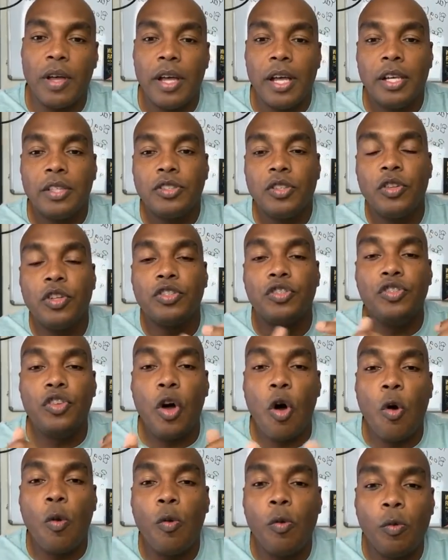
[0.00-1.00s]
So there's
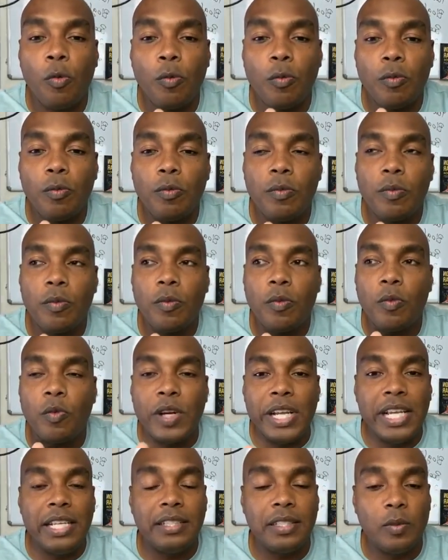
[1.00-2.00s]
no
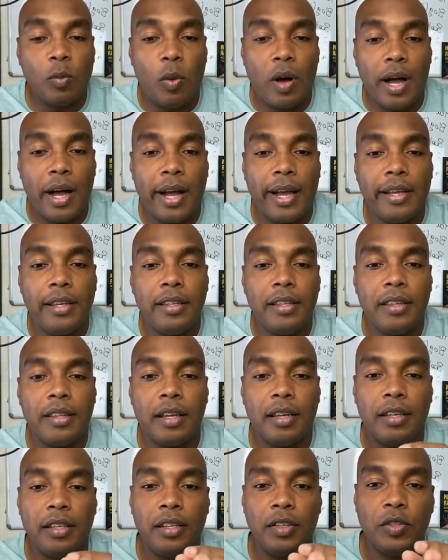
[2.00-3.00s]
reason why the, uh,
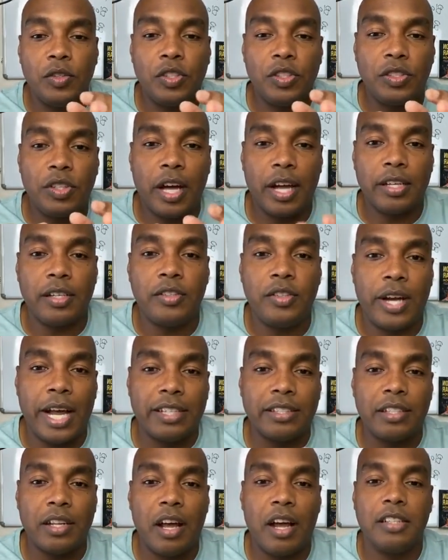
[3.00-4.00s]
you should type, you're
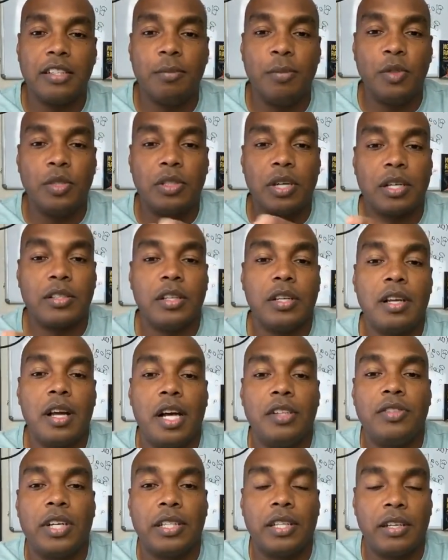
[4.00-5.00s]
asking the hospital to talk to the
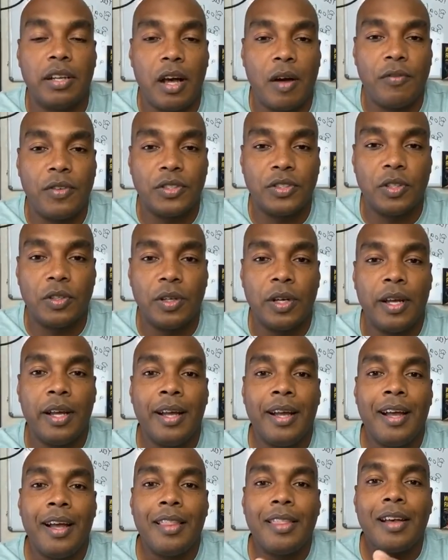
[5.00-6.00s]
contracting officer.
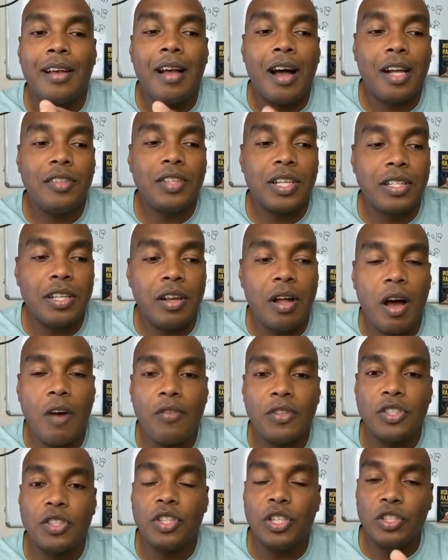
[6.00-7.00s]
The contracting
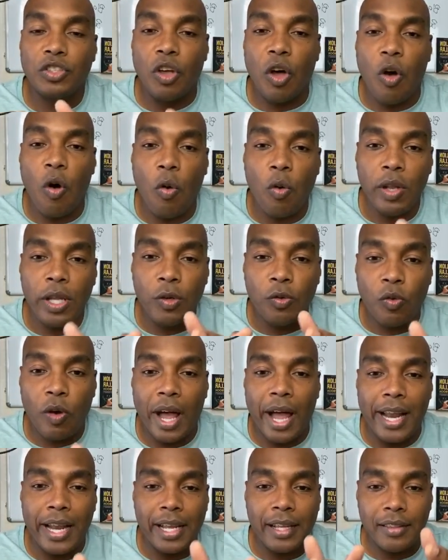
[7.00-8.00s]
officer is only
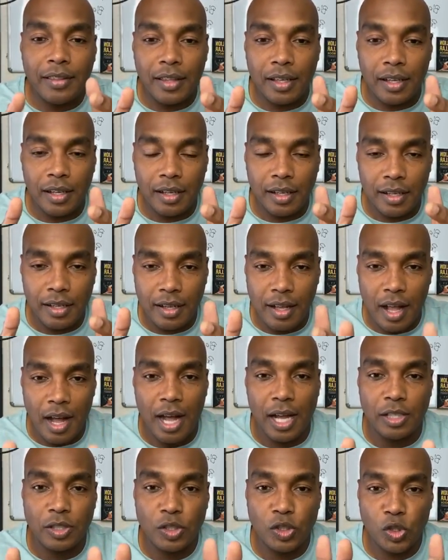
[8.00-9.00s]
writing the
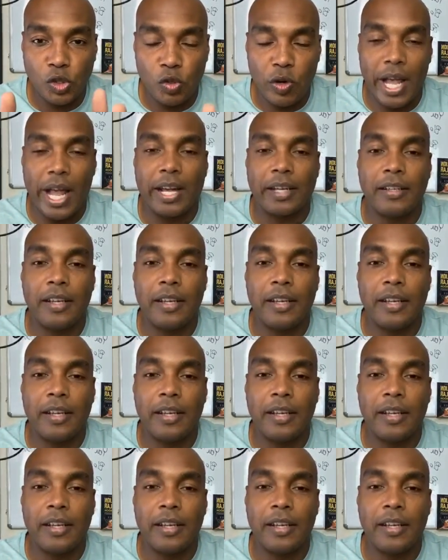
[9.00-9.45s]
contract.